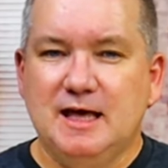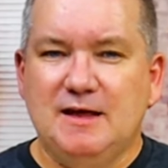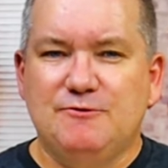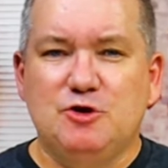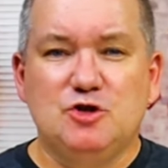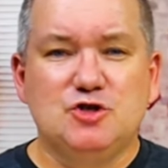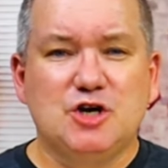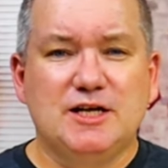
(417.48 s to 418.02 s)
If
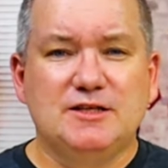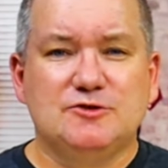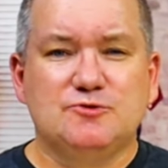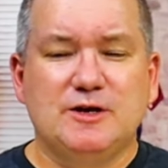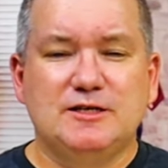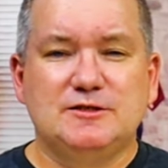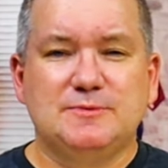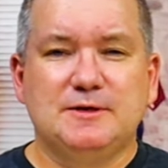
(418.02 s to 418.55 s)
you enjoyed this
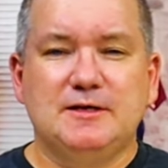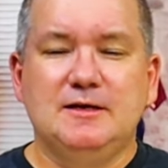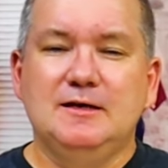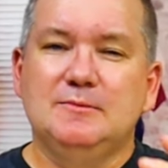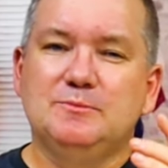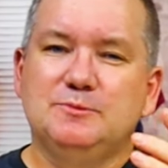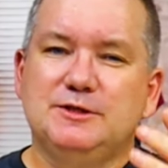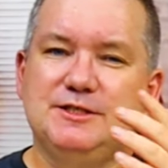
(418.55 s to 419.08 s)
recipe,
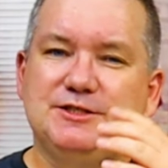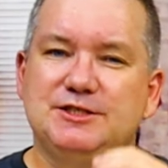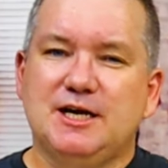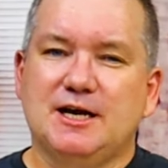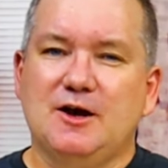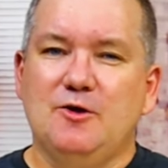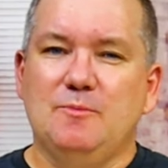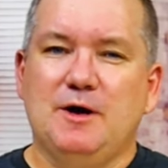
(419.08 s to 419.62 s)
please
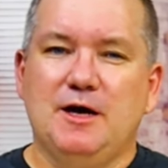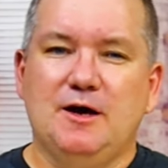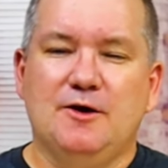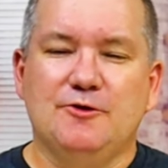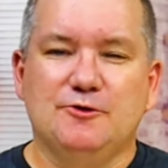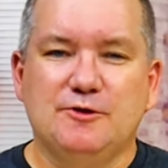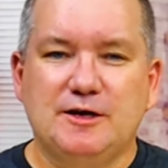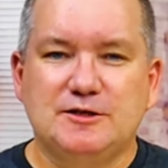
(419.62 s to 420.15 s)
check out my
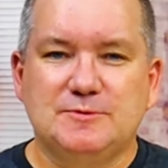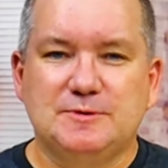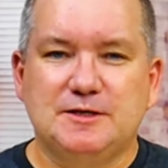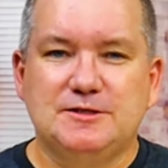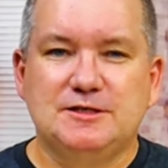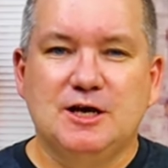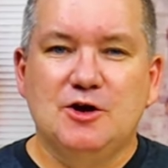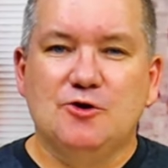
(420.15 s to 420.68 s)
other
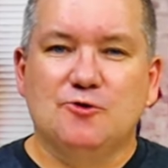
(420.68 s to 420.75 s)
recipes.